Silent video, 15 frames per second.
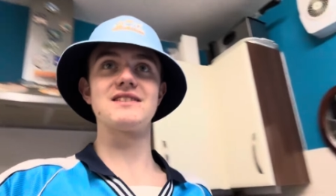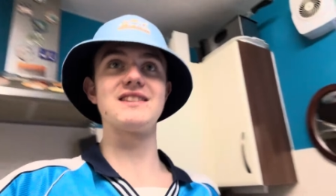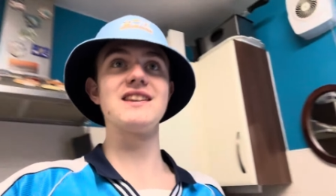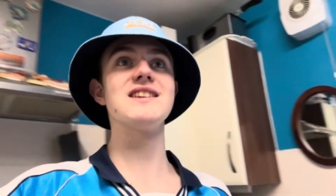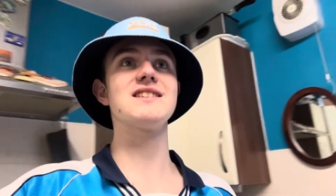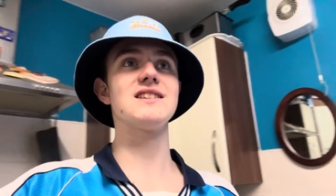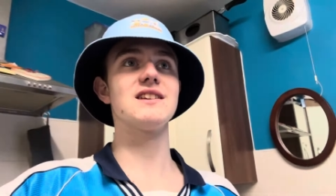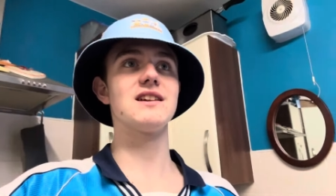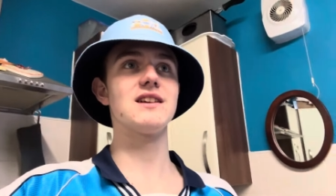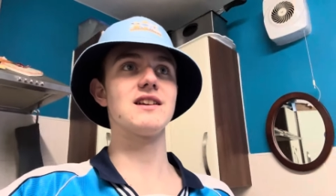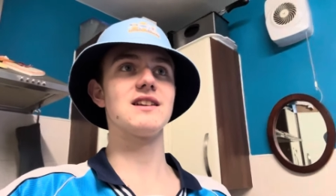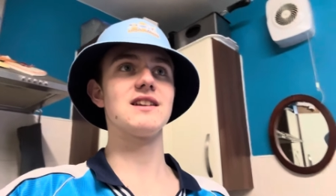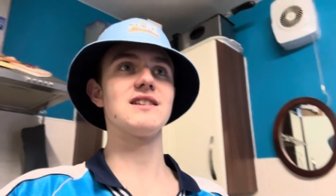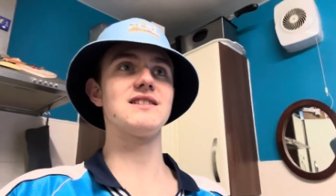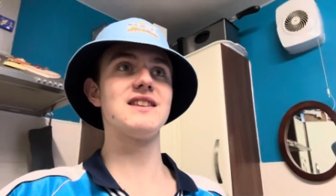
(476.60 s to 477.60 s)
Dis
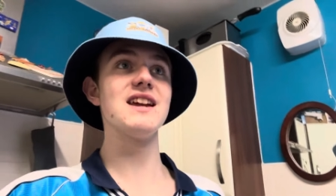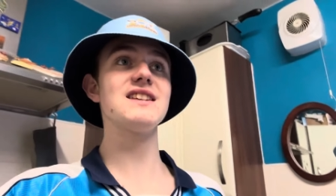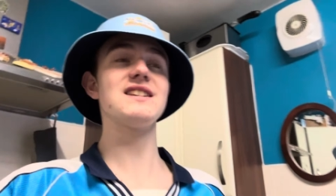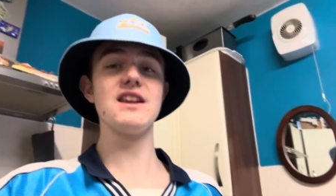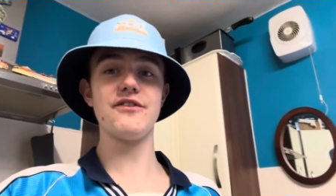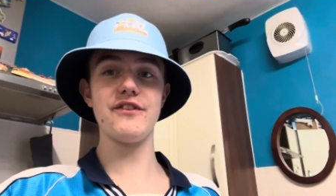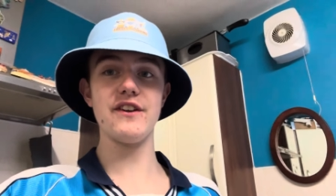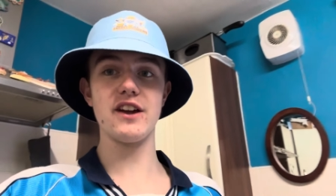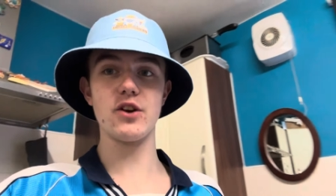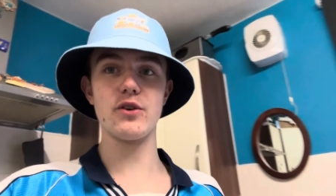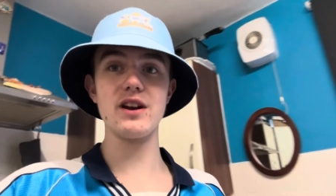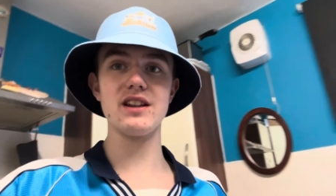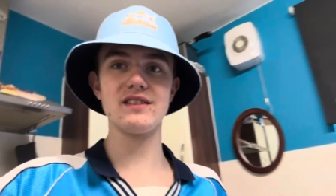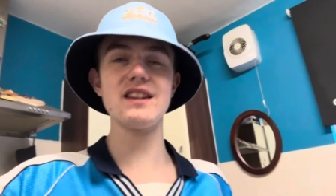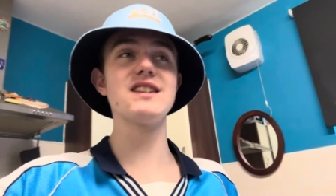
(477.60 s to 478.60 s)
Disney
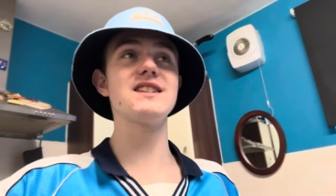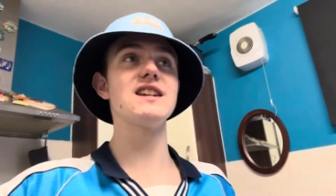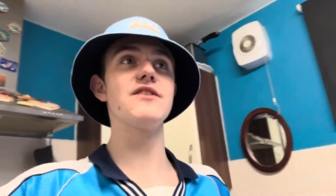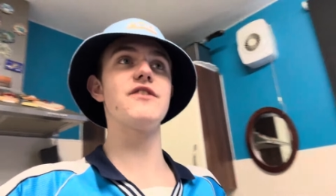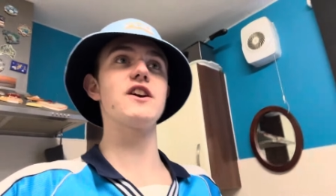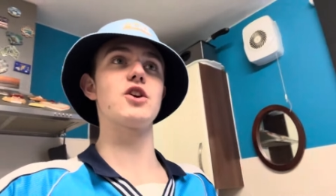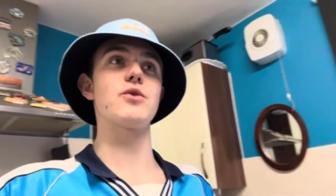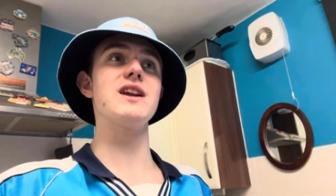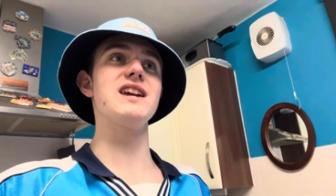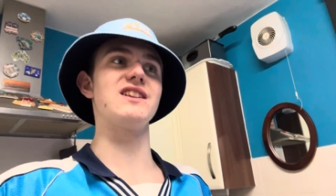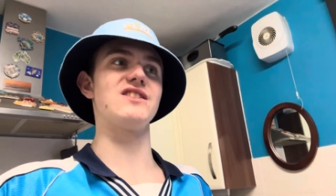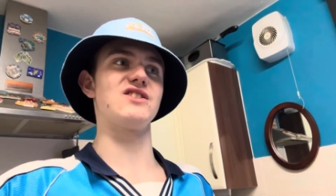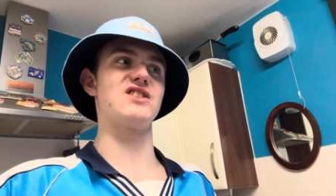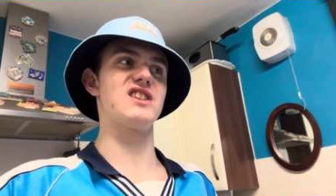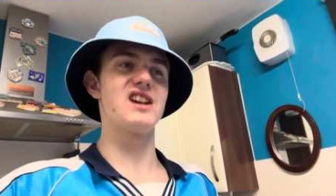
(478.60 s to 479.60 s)
figure Disney
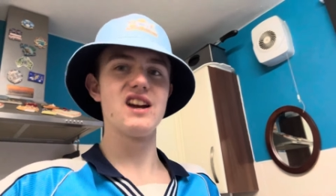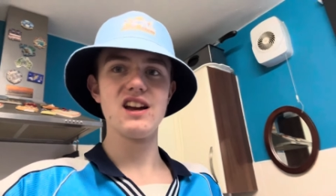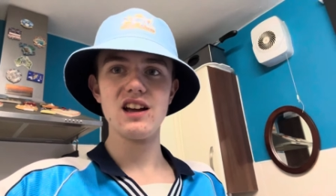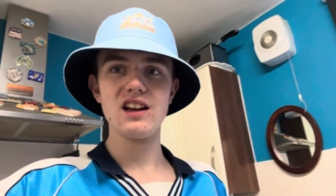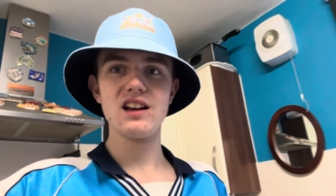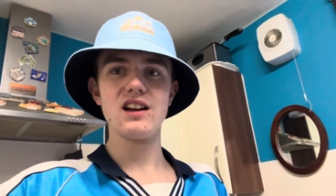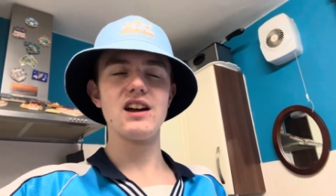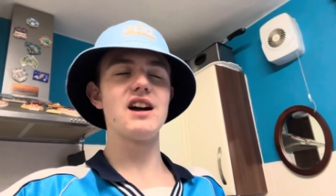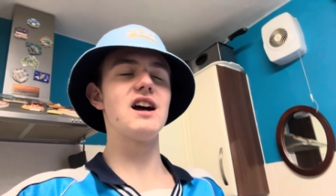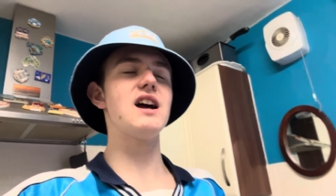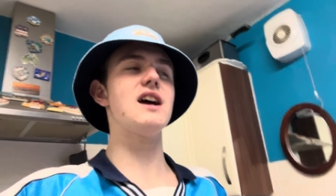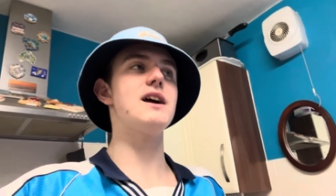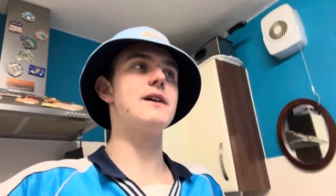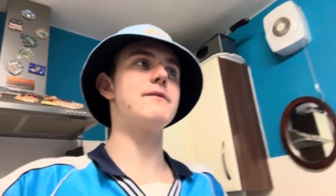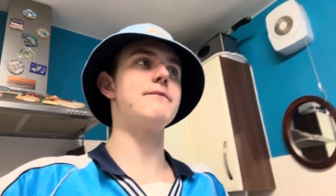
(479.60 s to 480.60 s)
figurines.
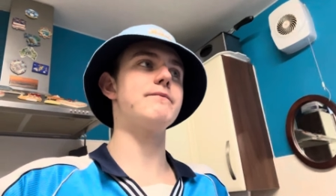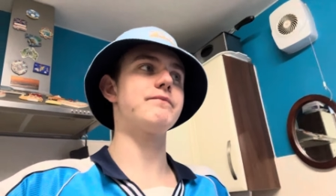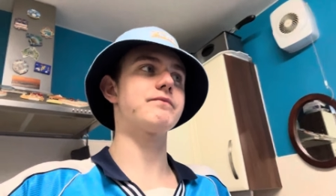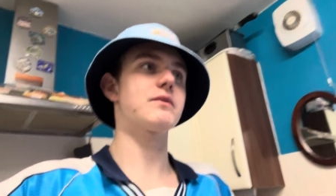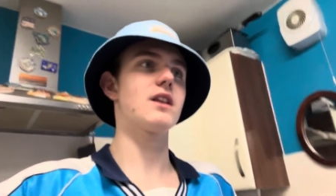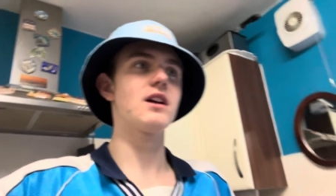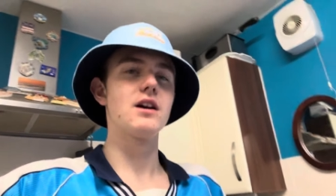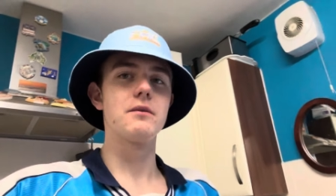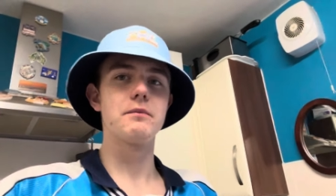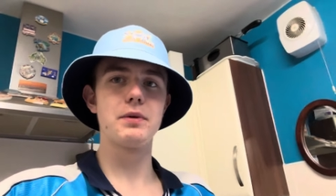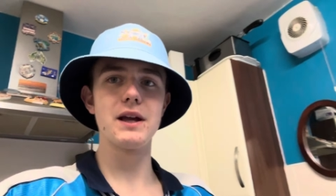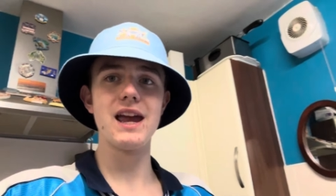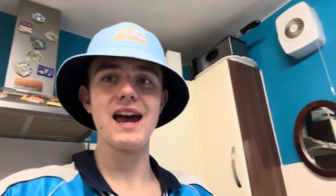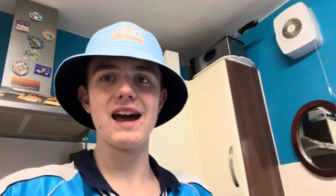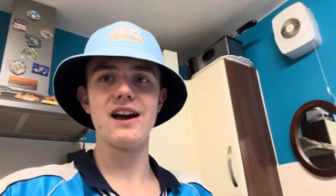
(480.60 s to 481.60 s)
Um,
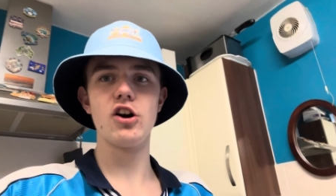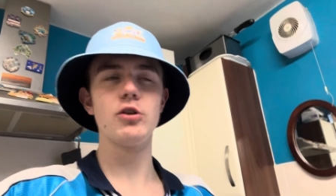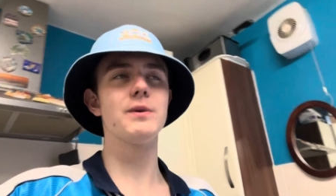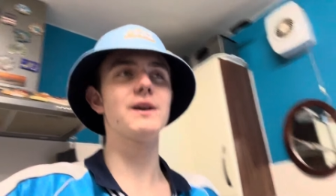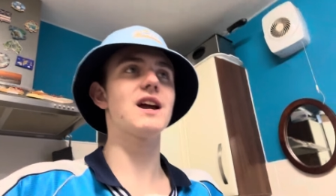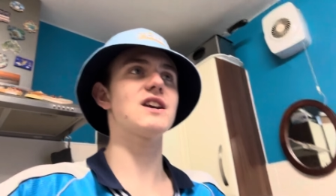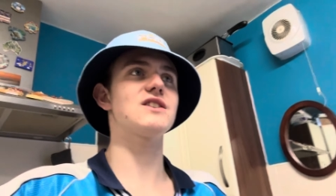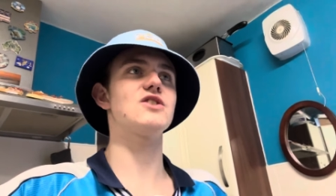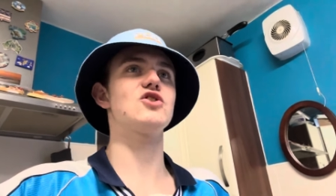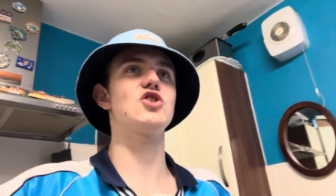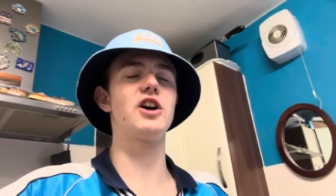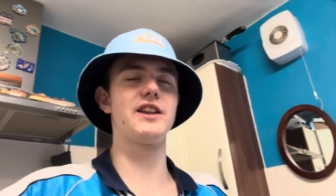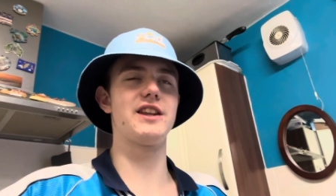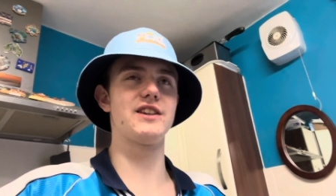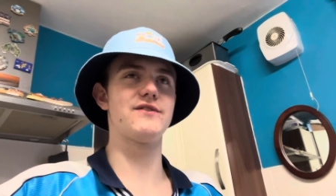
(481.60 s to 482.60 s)
but yeah, hope you guys
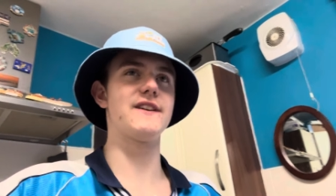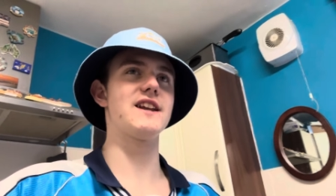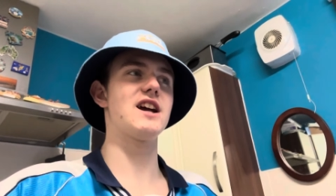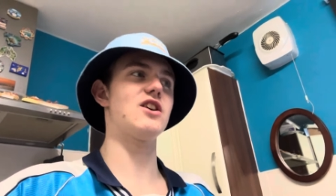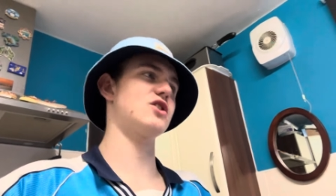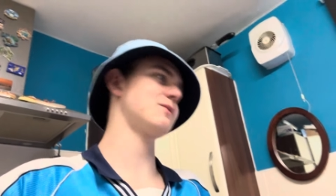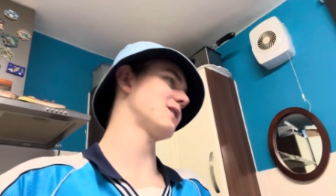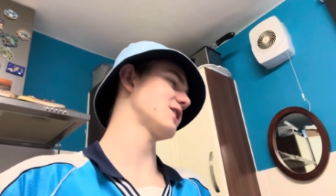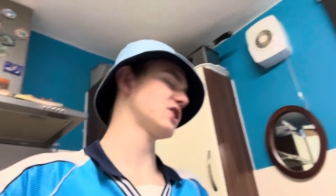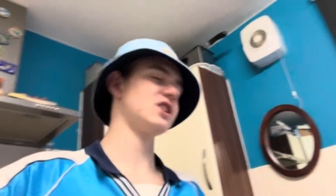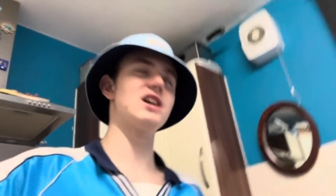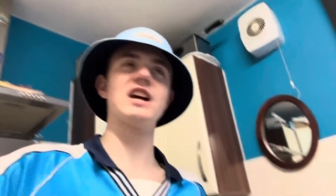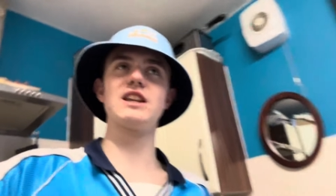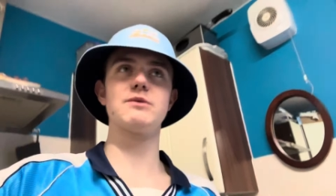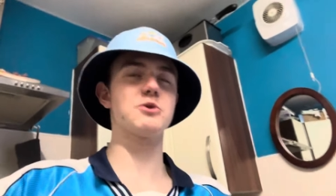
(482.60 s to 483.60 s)
enjoyed this video. Smash
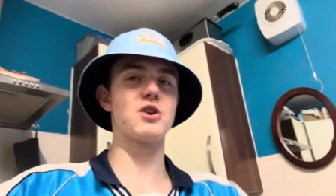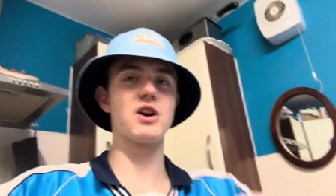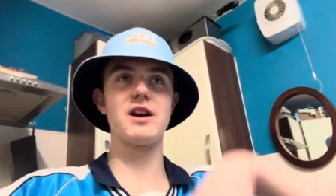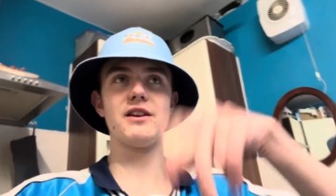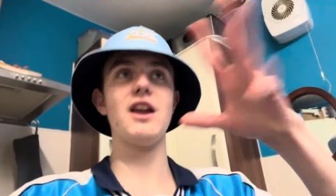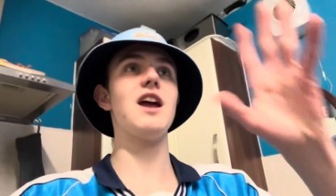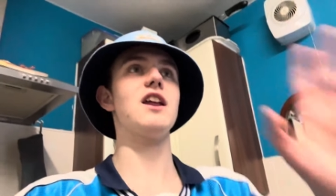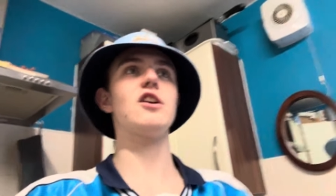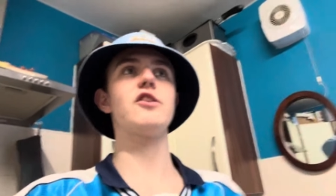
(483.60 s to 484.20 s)
like, subscribe, get your